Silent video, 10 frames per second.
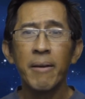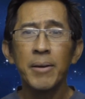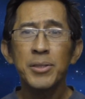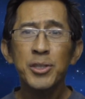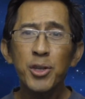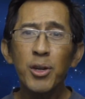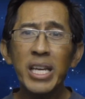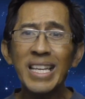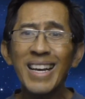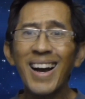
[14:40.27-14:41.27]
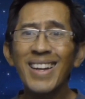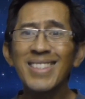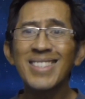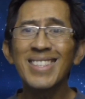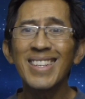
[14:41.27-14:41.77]
surely
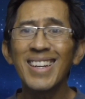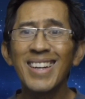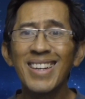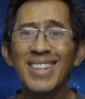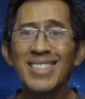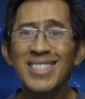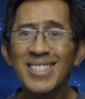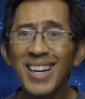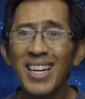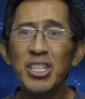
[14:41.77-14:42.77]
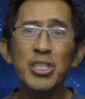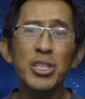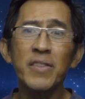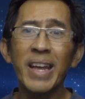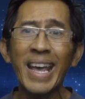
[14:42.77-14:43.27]
God's son
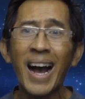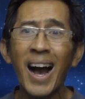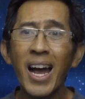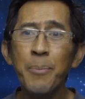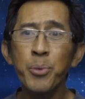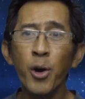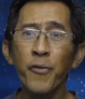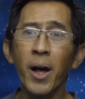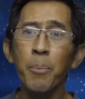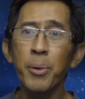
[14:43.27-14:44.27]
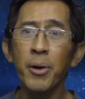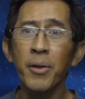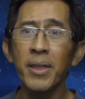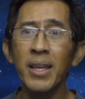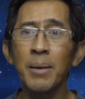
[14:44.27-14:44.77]
deserved a high-profile
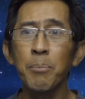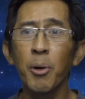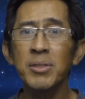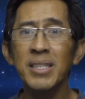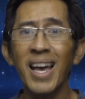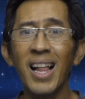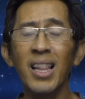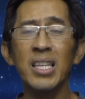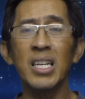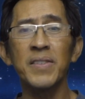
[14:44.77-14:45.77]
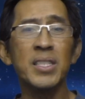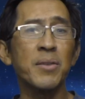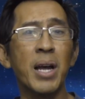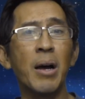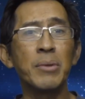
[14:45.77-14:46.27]
birth in the most elegant of
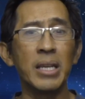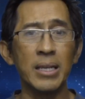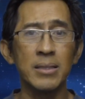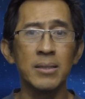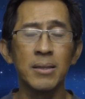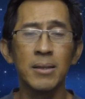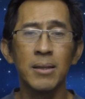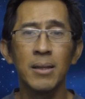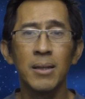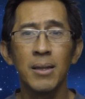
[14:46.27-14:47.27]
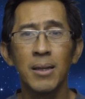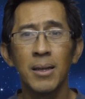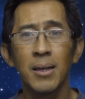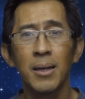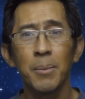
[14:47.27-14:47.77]
surroundings.
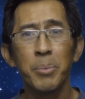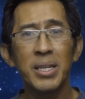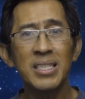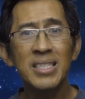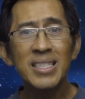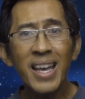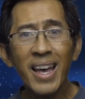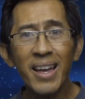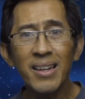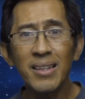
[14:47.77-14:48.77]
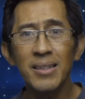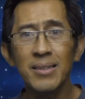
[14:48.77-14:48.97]
But instead,